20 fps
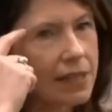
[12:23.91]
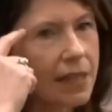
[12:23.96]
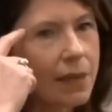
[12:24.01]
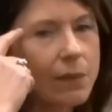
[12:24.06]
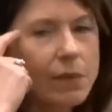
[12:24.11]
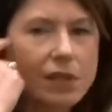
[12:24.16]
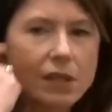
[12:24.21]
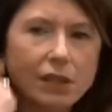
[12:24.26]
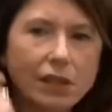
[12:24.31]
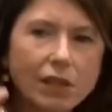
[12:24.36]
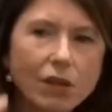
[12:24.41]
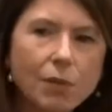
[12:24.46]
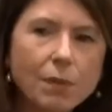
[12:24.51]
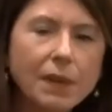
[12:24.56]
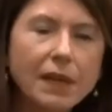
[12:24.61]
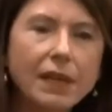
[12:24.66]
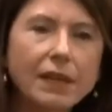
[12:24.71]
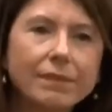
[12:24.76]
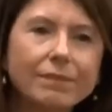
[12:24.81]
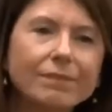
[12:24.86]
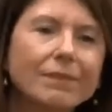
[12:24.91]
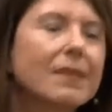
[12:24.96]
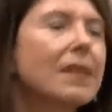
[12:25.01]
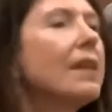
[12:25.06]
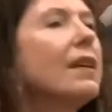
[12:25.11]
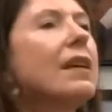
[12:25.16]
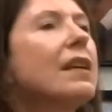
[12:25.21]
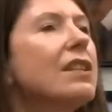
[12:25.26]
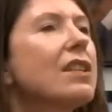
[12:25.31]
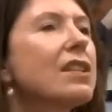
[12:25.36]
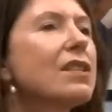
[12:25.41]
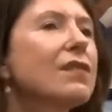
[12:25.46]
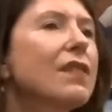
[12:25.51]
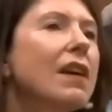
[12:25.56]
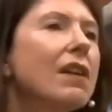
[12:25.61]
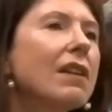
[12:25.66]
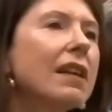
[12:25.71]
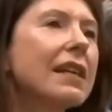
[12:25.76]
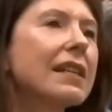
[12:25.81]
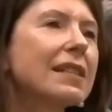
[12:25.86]
It was a little bit, just
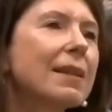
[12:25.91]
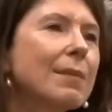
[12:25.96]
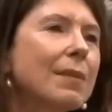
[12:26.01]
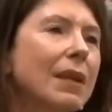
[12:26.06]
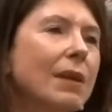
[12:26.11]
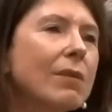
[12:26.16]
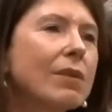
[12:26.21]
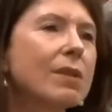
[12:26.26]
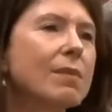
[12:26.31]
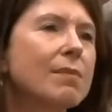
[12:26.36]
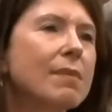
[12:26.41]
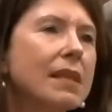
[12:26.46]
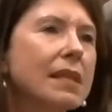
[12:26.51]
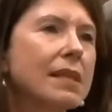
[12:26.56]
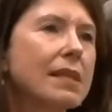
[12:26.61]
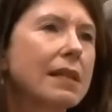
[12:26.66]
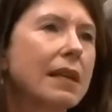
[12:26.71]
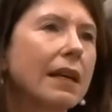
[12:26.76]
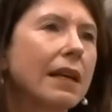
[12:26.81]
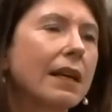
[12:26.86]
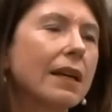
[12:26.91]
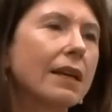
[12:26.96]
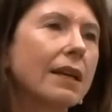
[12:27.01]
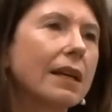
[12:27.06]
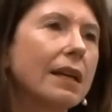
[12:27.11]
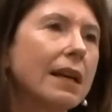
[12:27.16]
felt like something was missing